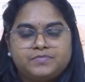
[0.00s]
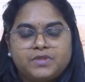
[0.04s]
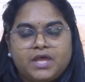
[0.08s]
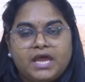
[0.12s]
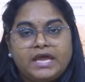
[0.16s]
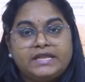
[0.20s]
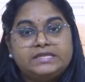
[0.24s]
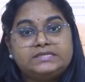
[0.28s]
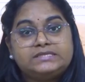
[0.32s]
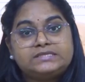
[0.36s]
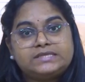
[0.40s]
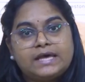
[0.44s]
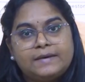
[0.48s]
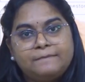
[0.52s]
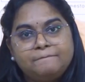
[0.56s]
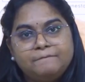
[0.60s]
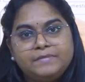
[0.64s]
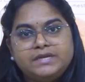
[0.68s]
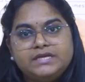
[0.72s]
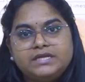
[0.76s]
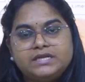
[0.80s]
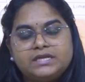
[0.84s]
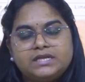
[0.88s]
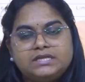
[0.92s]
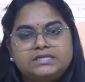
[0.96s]
and some
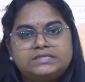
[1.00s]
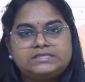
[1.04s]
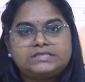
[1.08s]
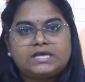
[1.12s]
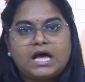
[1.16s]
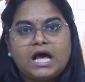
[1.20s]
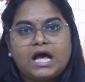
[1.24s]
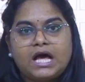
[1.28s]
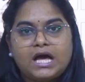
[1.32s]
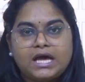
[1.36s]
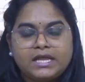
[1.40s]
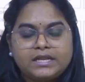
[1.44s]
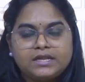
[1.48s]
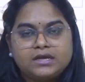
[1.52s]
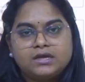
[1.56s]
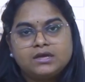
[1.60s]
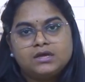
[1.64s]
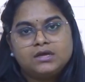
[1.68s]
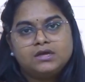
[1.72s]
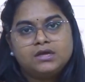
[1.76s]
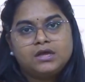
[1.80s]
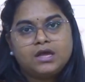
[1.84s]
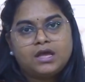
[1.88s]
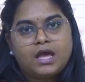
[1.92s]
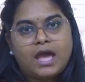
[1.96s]
minerals are
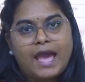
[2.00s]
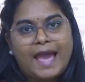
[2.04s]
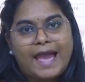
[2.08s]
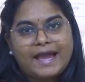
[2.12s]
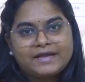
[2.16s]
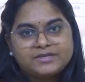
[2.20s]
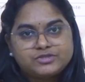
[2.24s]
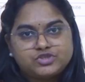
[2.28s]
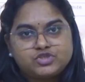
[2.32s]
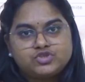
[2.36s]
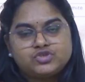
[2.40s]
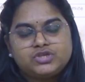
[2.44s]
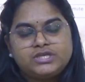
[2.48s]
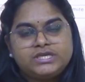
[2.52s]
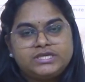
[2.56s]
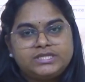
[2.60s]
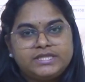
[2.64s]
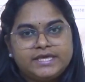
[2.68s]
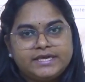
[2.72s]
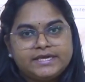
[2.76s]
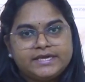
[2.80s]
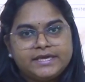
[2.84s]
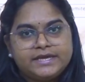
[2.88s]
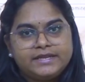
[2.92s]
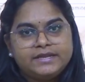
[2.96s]
actually,
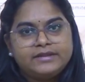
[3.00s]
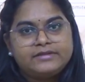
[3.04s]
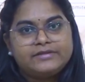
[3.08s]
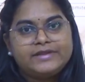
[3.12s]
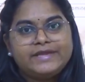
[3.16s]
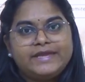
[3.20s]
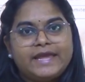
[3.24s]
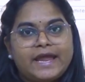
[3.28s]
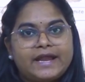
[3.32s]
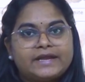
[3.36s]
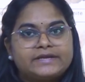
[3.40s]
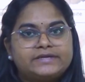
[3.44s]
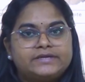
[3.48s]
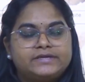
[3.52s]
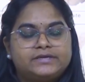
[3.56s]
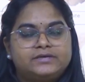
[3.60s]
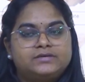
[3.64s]
they can react